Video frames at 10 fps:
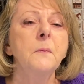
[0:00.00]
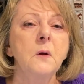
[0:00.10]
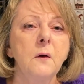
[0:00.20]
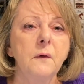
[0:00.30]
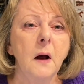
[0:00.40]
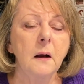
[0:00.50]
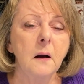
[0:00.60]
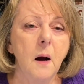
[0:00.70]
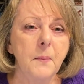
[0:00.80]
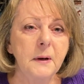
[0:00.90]
You've got a
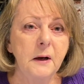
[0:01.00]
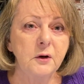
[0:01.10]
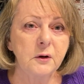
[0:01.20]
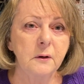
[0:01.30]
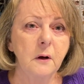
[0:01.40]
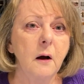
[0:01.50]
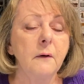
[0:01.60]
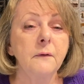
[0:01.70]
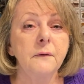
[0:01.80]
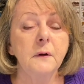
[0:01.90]
combination
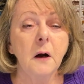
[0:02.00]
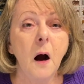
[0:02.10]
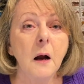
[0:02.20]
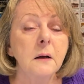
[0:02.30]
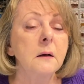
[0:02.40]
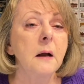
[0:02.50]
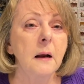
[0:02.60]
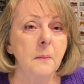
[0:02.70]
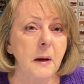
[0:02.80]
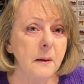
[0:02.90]
of cotton and
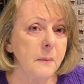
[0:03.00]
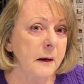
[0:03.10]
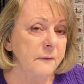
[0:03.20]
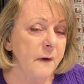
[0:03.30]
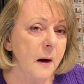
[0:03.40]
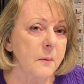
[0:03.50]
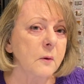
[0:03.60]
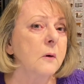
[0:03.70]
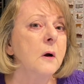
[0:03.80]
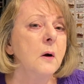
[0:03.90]
a man-made
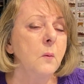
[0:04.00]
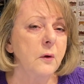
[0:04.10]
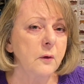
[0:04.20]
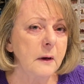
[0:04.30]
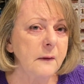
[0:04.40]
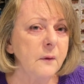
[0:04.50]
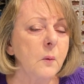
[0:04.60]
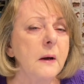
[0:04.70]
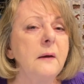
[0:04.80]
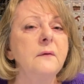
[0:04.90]
fiber with your even
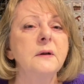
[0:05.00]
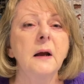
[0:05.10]
weaves,